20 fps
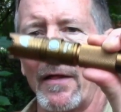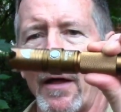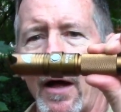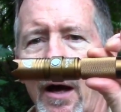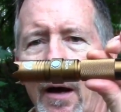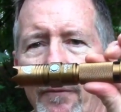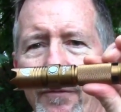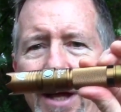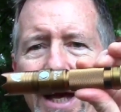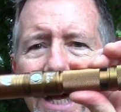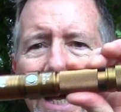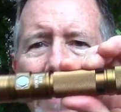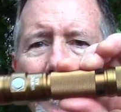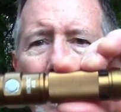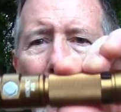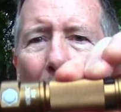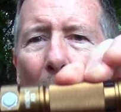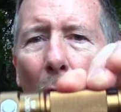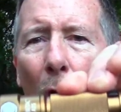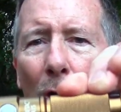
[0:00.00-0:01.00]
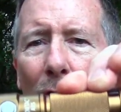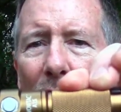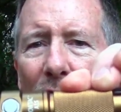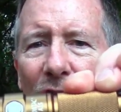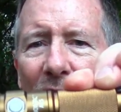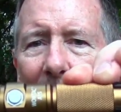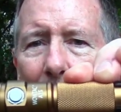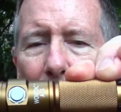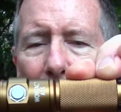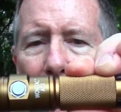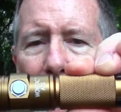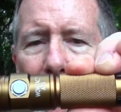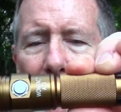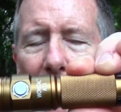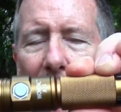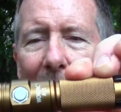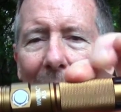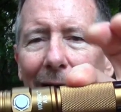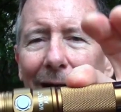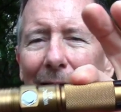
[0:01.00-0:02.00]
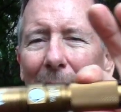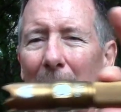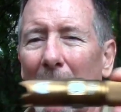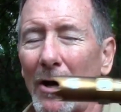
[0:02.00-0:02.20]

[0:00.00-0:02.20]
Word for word: They have a partnership with ThruNite.